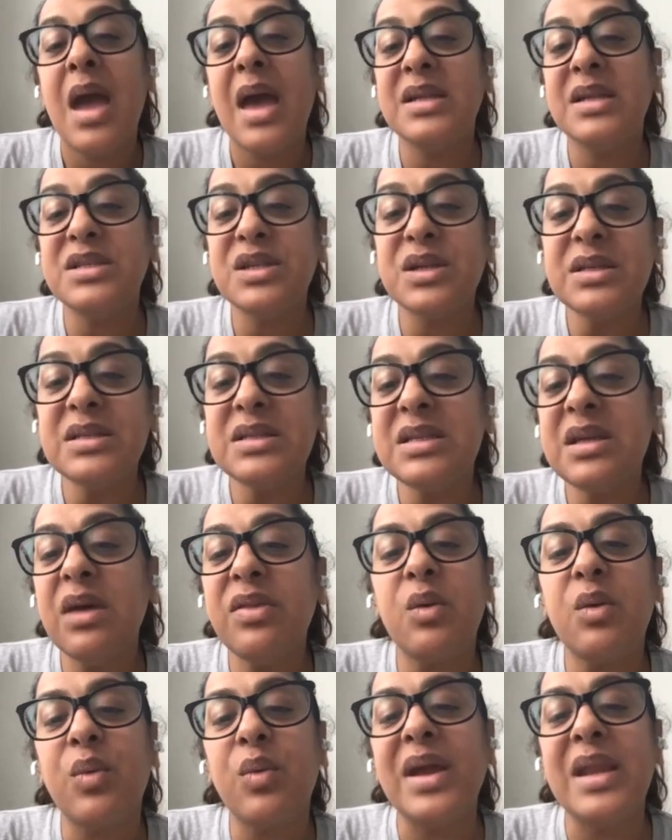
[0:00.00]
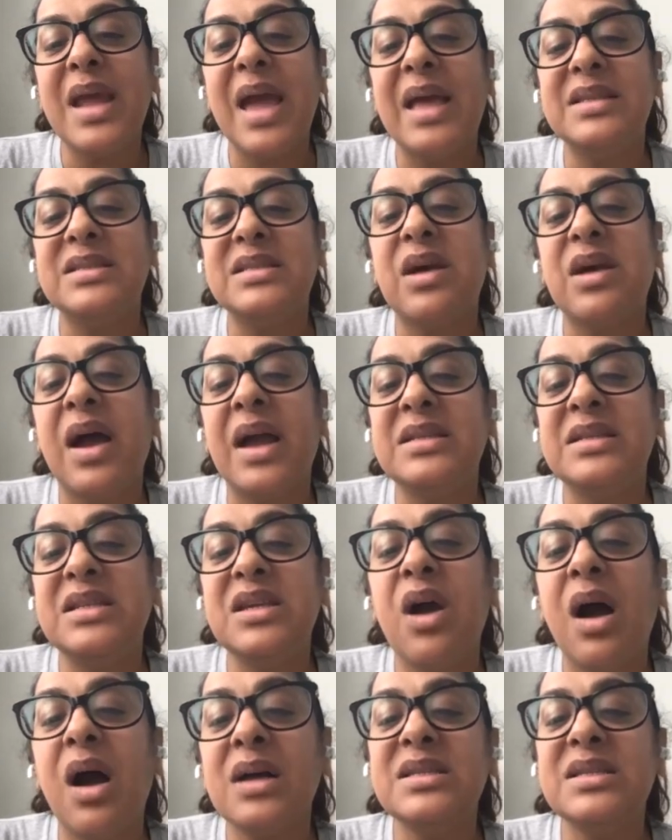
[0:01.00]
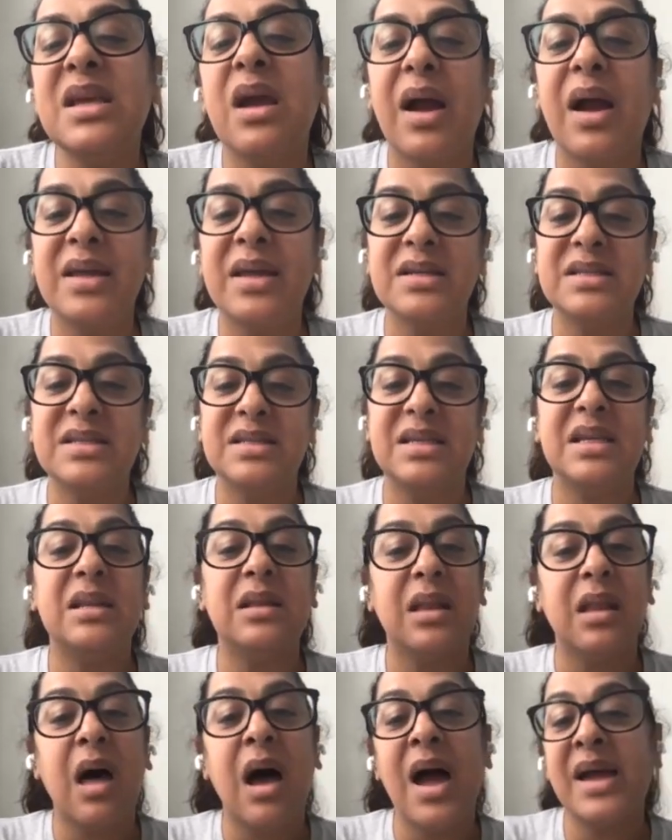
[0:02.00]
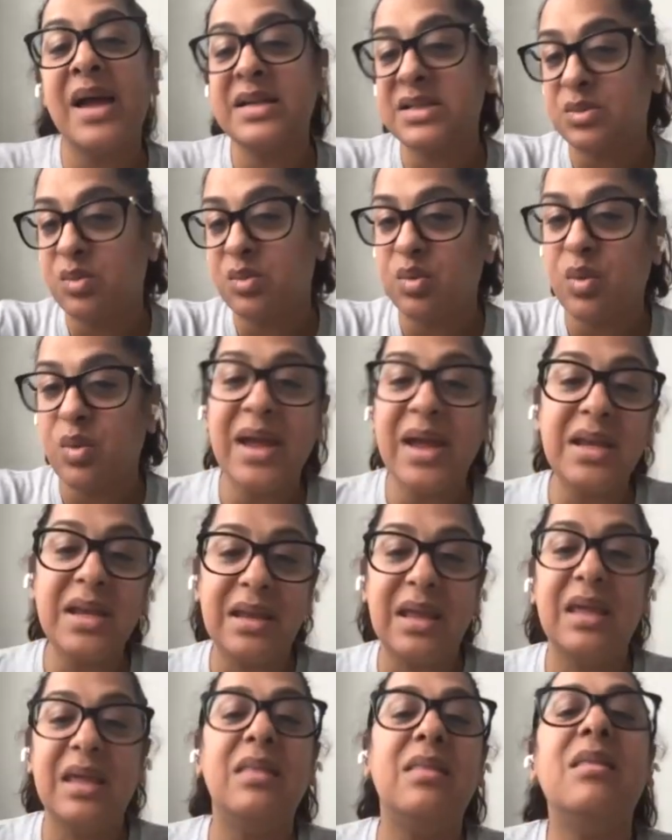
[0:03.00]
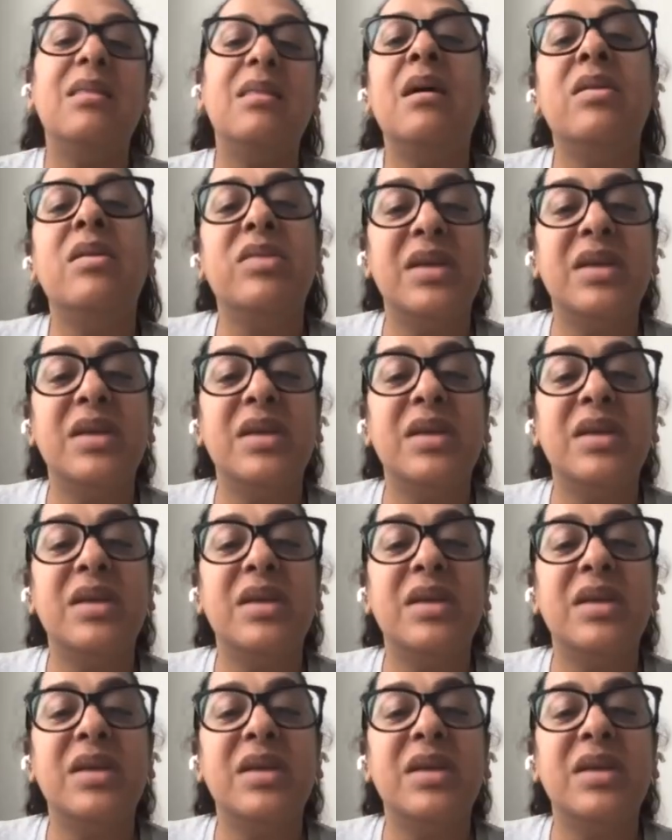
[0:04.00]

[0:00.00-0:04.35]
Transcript: And as you can see on the right-hand side, deoxyinosine lies right in